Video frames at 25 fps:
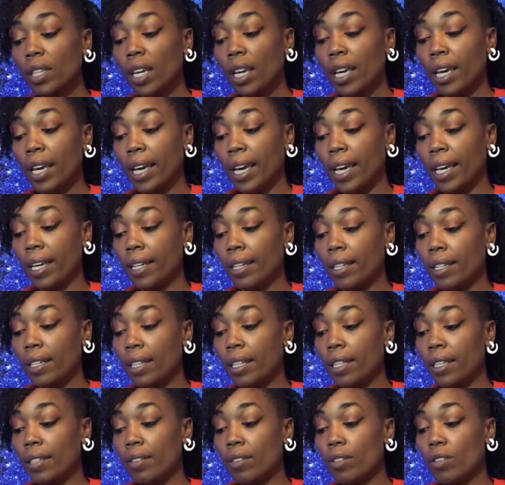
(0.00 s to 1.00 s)
And
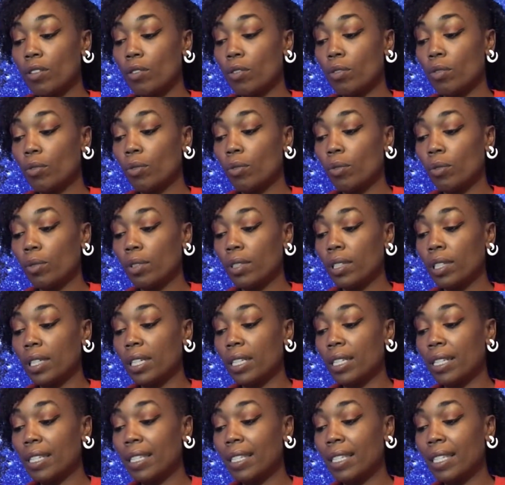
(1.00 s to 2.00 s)
this new
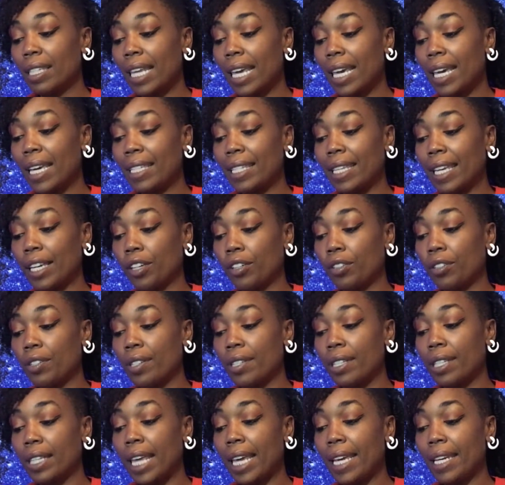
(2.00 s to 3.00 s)
slate, it's like your
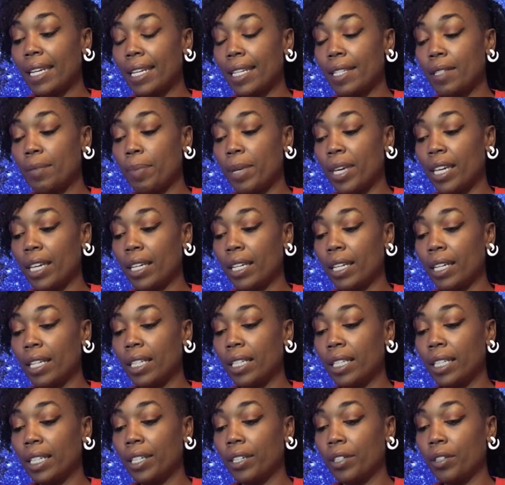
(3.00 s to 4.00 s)
slate is being
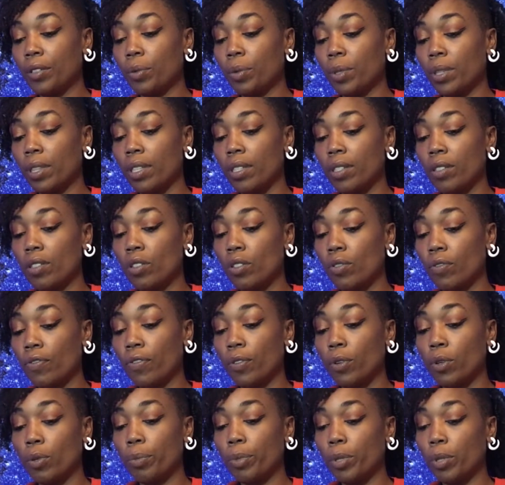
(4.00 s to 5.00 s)
cleared with this
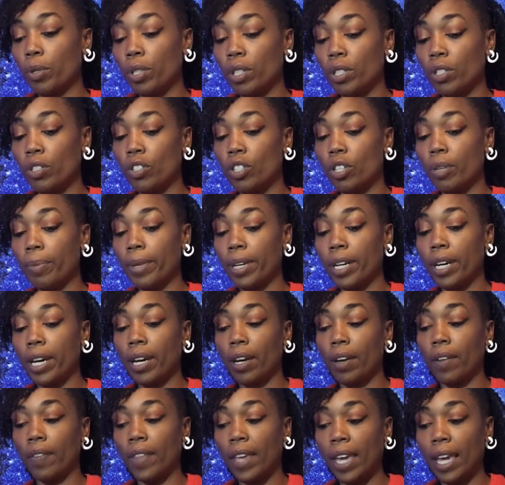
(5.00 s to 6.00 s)
full moon in
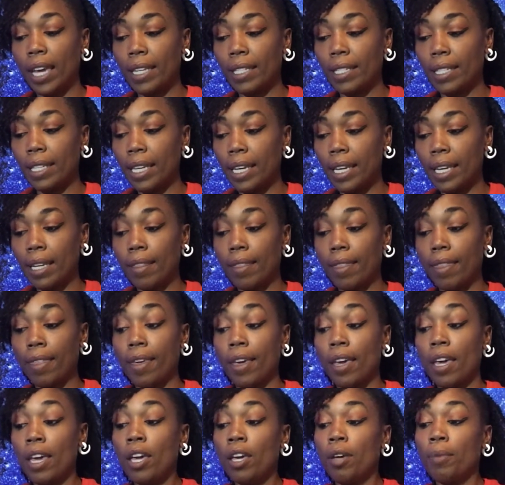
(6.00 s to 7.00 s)
Gemini on the 18th,
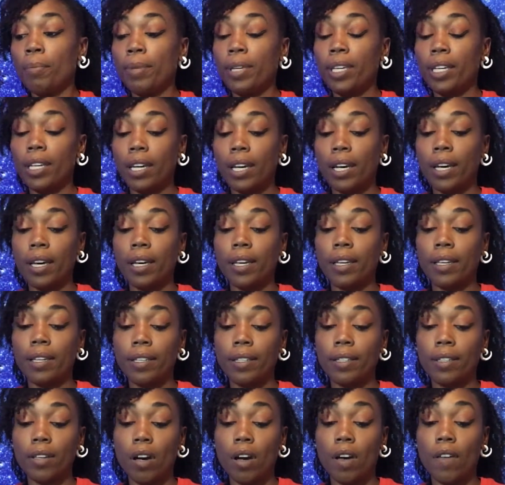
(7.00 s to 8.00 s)

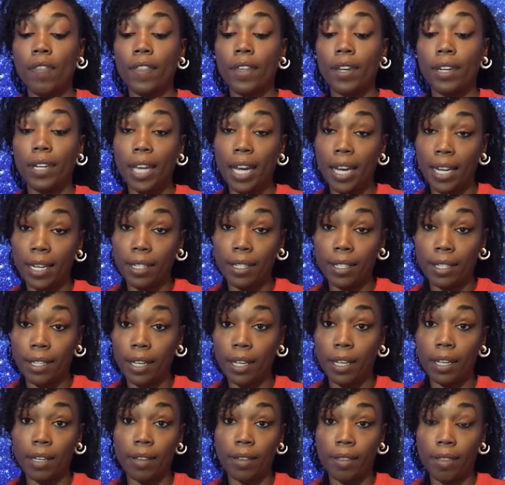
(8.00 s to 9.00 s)
because on the
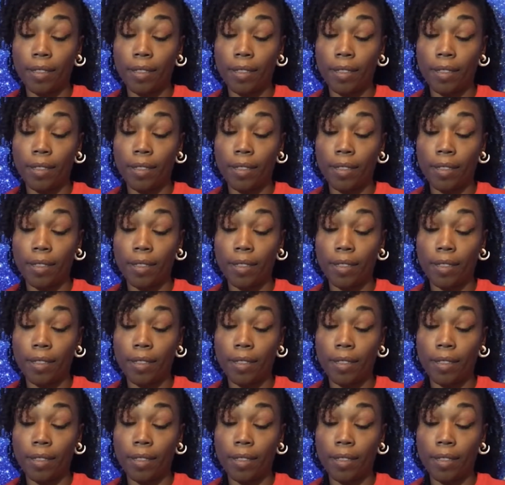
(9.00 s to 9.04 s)
19th,